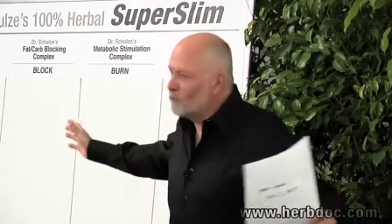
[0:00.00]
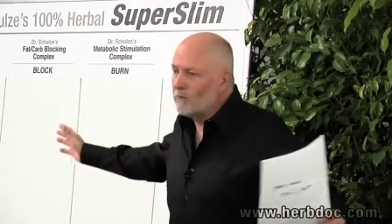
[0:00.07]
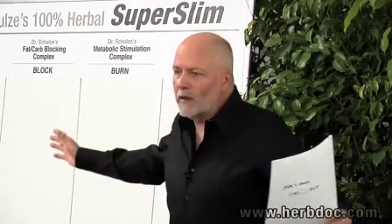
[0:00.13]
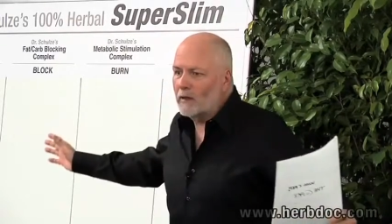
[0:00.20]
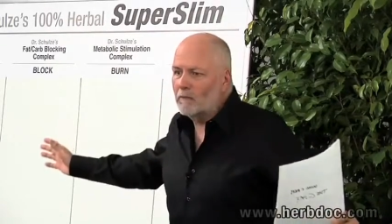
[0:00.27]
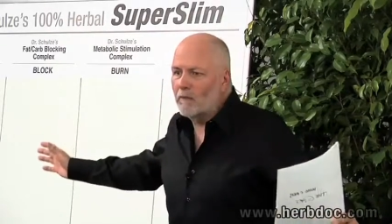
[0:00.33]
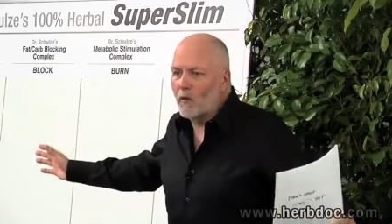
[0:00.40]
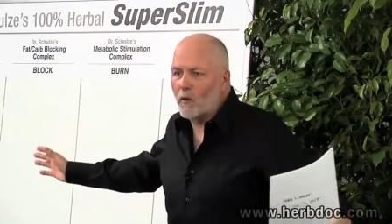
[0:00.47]

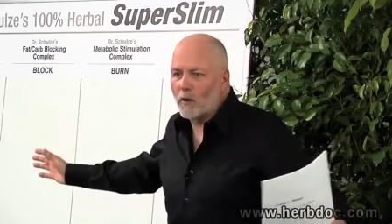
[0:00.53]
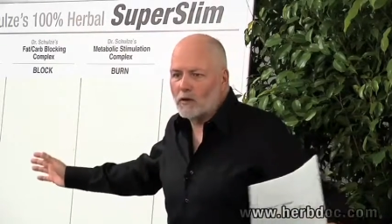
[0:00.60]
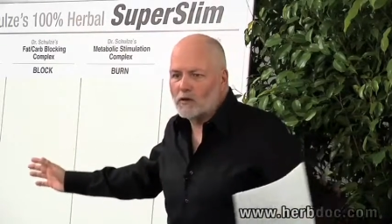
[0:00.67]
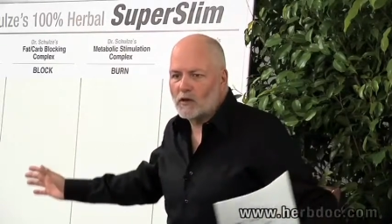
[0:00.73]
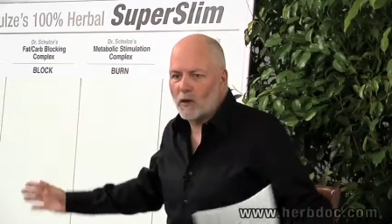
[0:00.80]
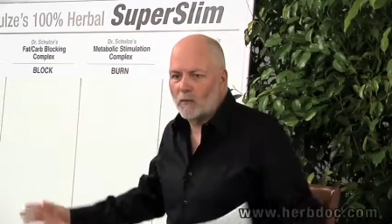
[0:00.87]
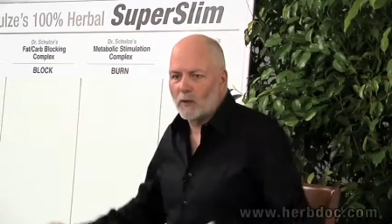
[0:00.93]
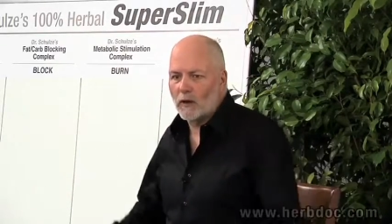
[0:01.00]
big
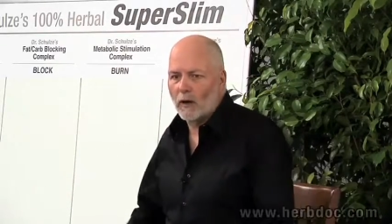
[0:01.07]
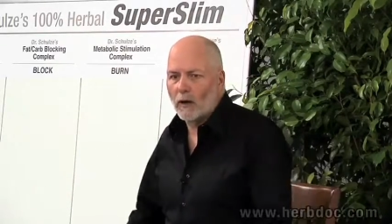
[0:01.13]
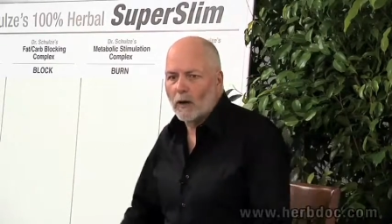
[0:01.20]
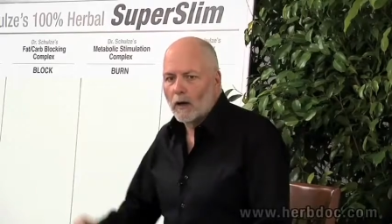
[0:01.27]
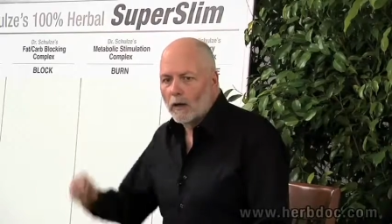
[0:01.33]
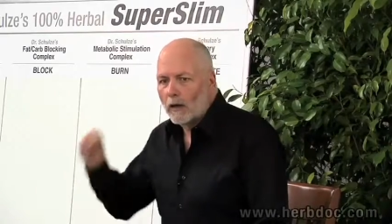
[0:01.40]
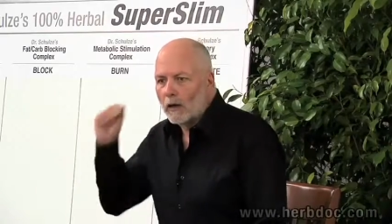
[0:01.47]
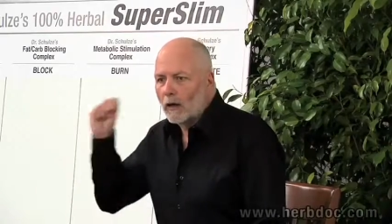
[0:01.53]
boards up here.
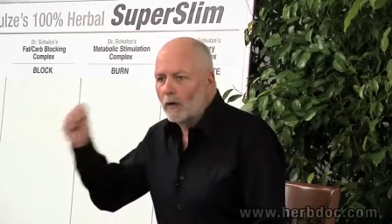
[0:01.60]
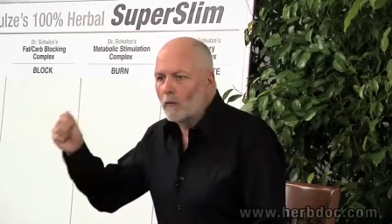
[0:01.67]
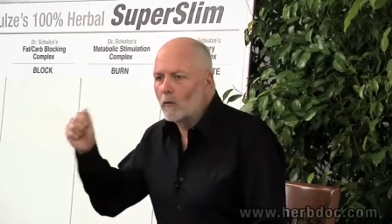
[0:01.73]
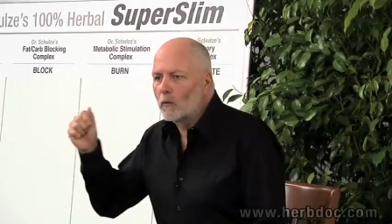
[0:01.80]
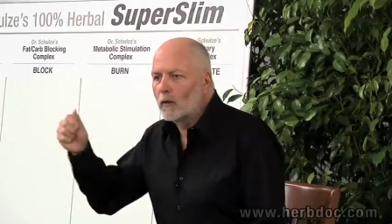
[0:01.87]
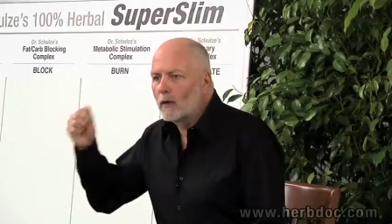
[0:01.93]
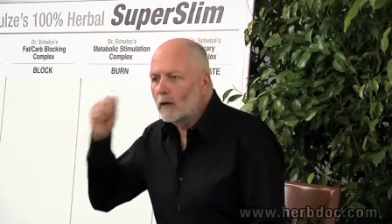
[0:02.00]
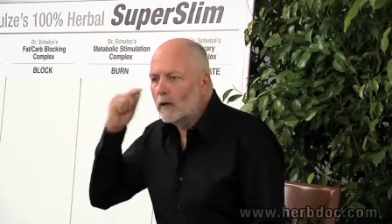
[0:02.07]
You're going to
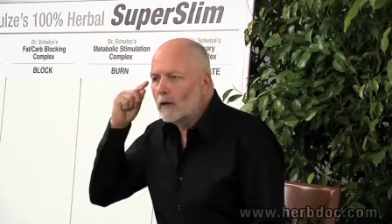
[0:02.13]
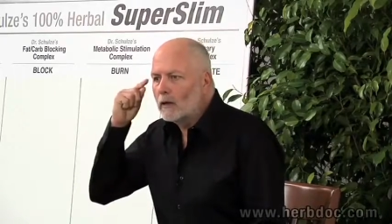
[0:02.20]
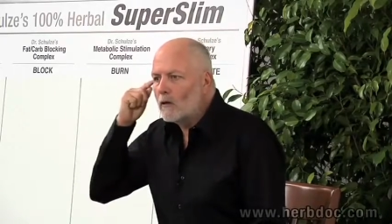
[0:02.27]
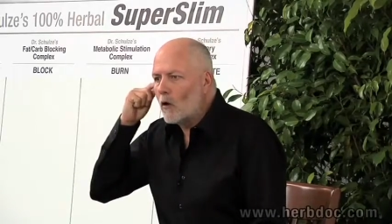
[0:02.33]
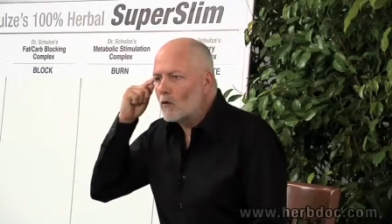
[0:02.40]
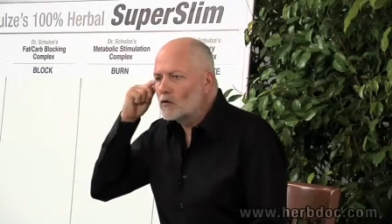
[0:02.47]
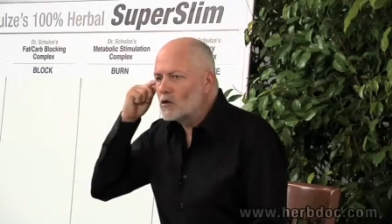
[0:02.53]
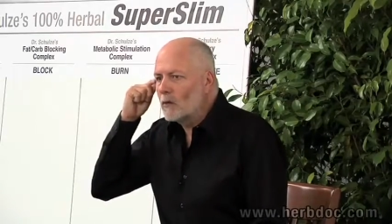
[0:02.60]
really
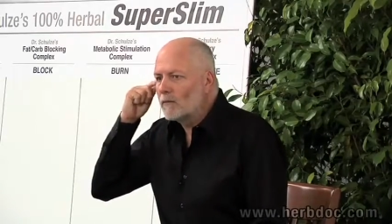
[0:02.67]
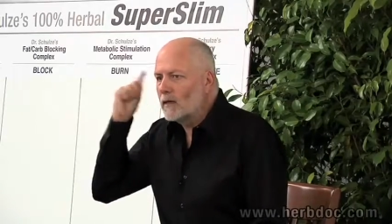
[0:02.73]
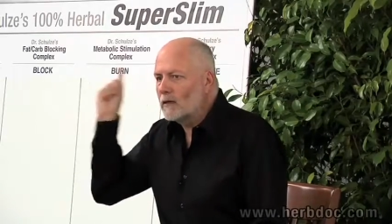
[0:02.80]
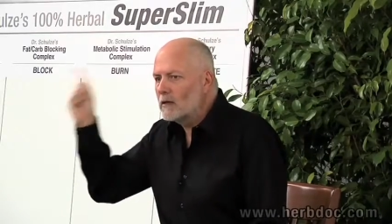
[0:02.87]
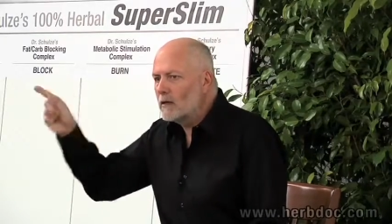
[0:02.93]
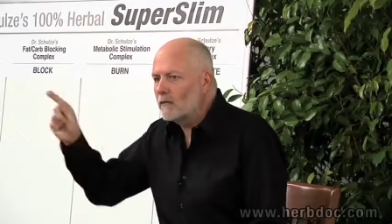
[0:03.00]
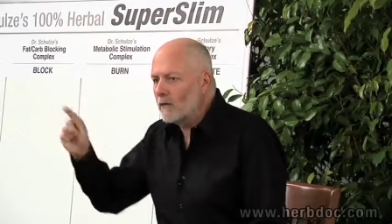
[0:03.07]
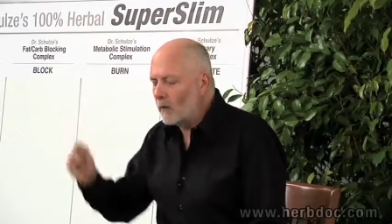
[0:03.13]
know
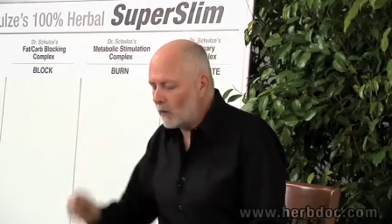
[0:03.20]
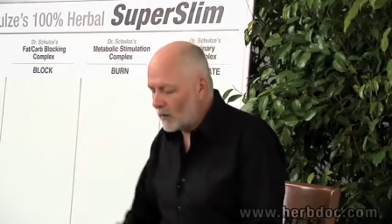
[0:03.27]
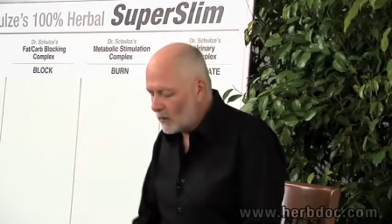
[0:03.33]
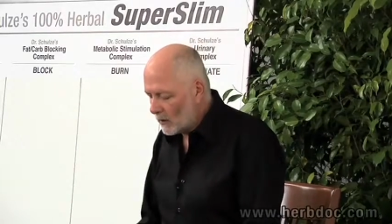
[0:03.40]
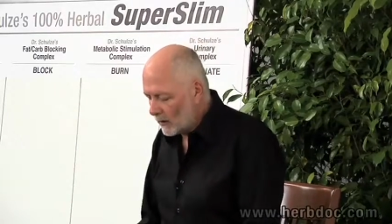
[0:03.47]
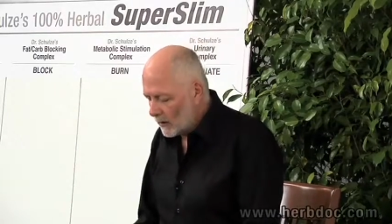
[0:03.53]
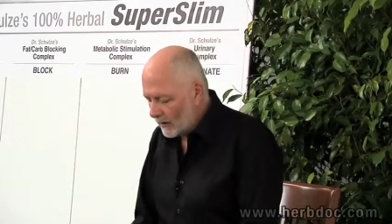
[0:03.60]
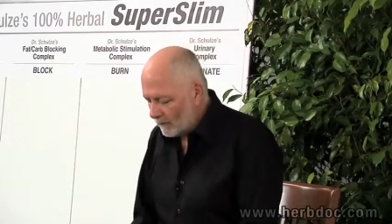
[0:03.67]
something different when
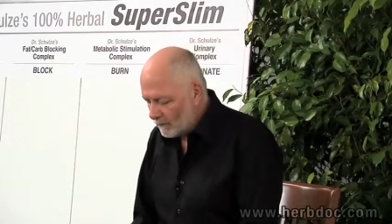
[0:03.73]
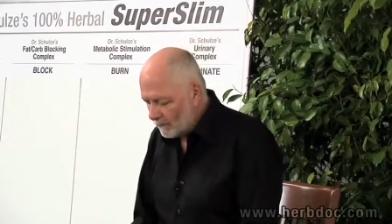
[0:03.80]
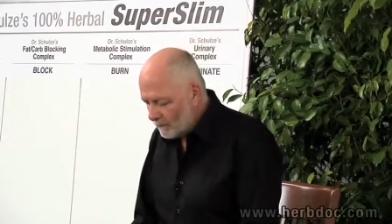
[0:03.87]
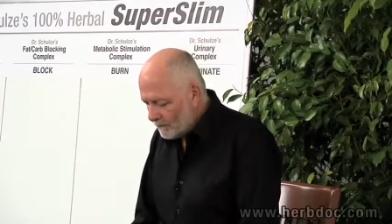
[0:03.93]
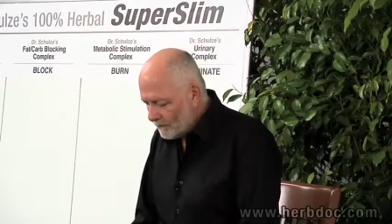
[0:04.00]
you leave.